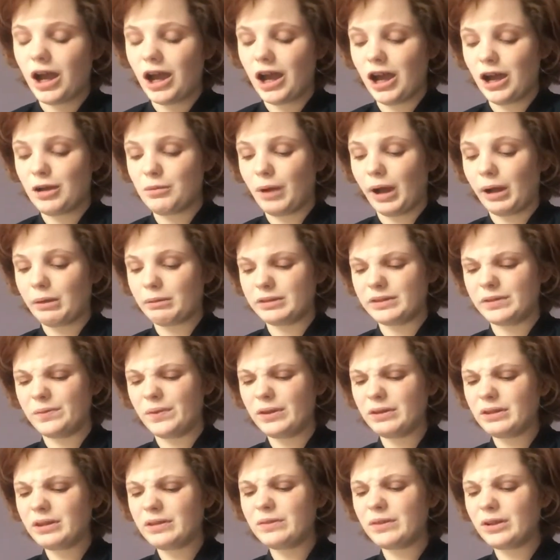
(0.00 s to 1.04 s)
Um, I was
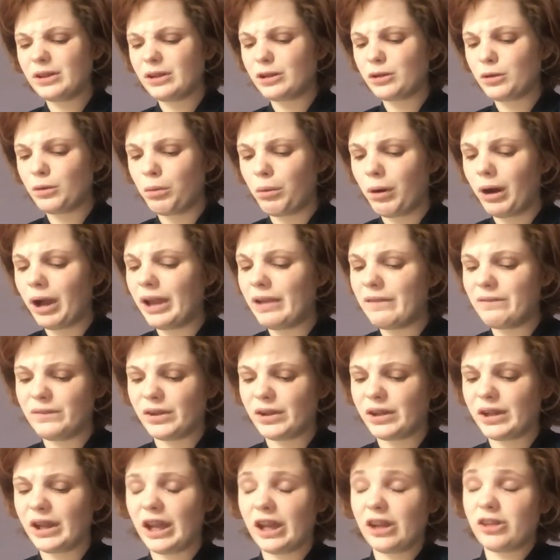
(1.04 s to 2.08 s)
very, very quiet and
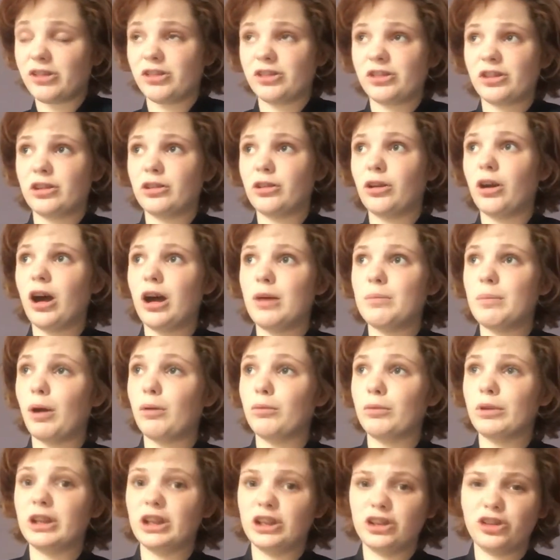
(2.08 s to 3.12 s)
very anxious a lot
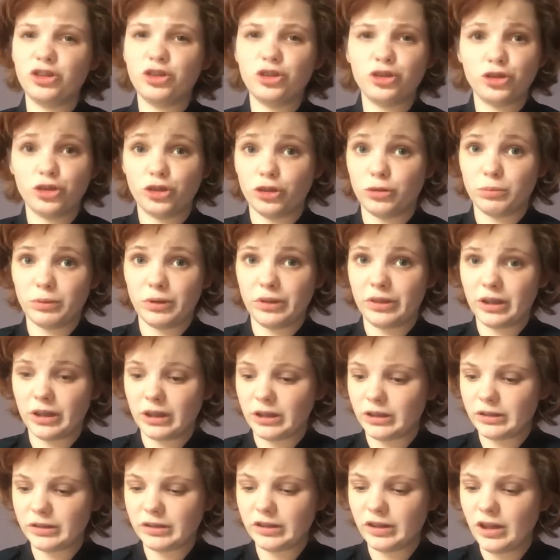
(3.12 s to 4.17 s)
about really stupid
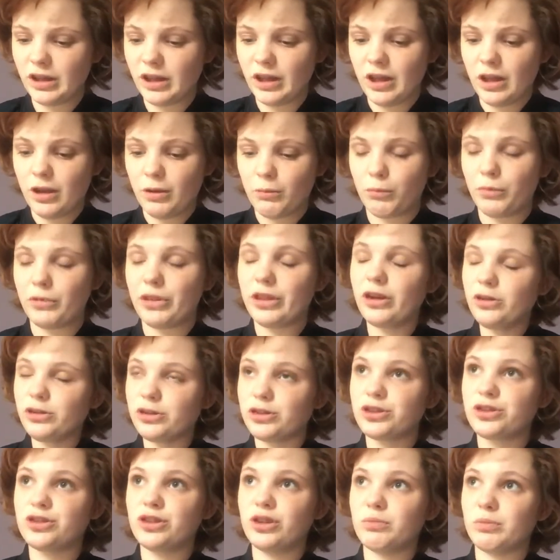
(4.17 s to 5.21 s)
things well, they're not
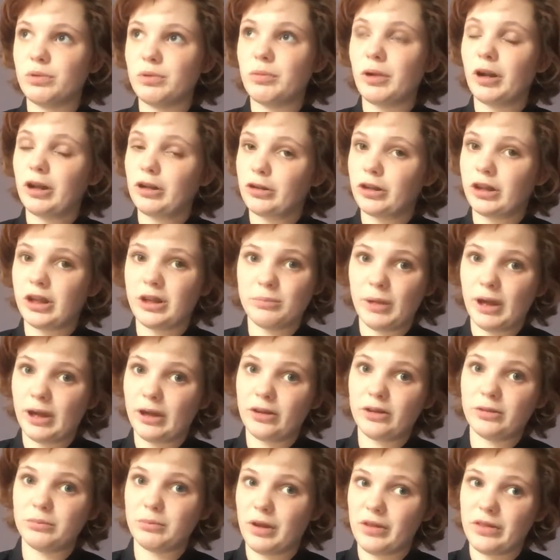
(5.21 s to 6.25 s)
stupid, but looking
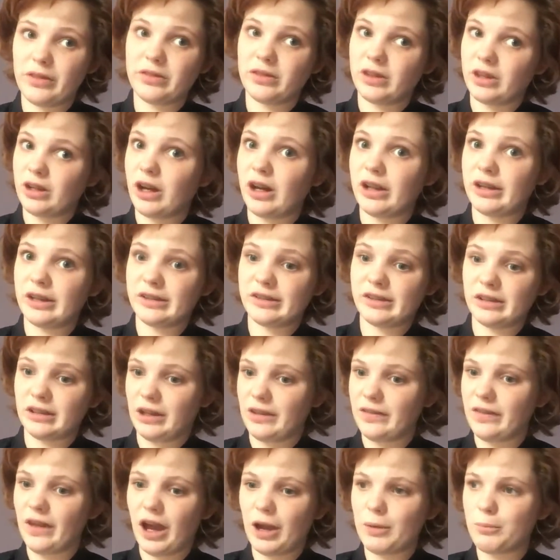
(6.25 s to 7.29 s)
back on them, I think they're kind of
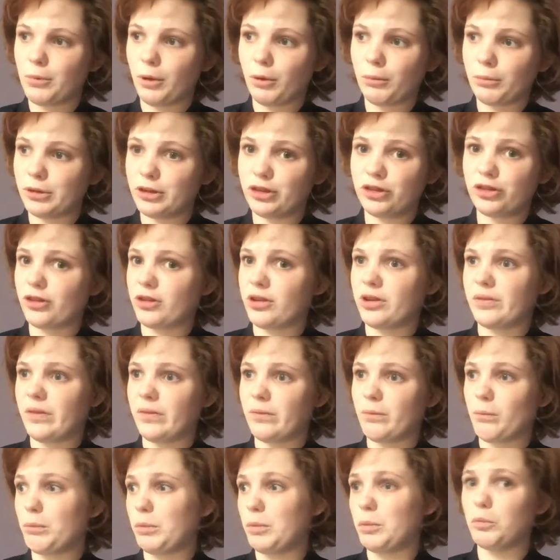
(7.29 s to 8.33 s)
silly that I probably shouldn't have
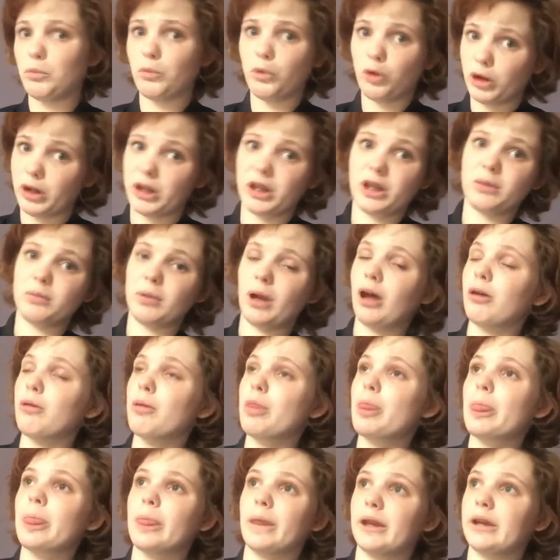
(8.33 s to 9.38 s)
even been worrying about.
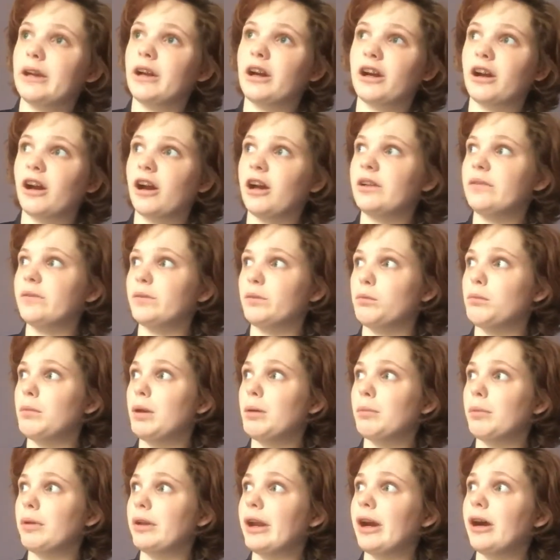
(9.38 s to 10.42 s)
Like, I can't even
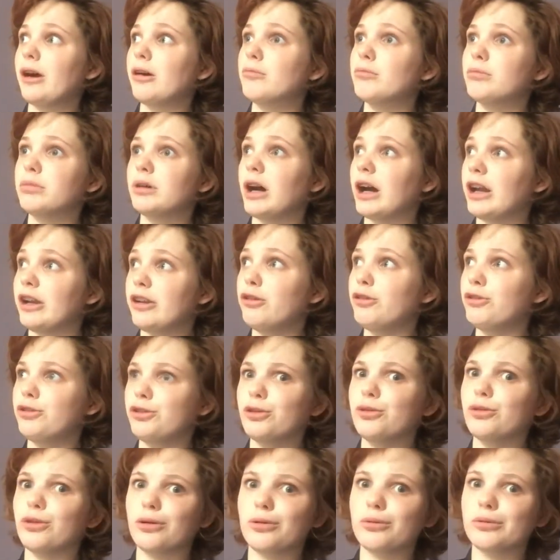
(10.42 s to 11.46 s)
remember now, but I knew,
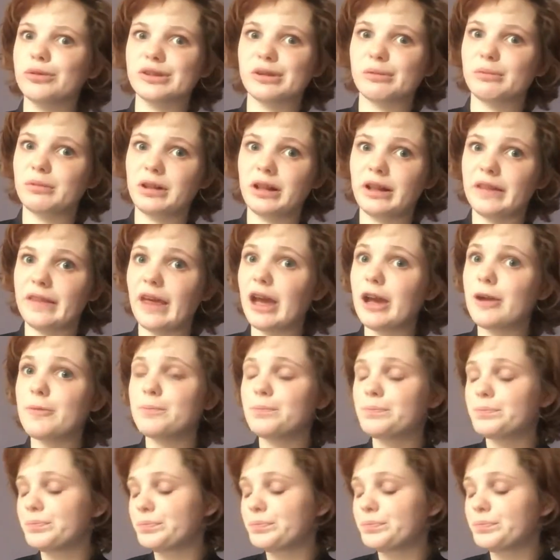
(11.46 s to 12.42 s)
do know or something like that.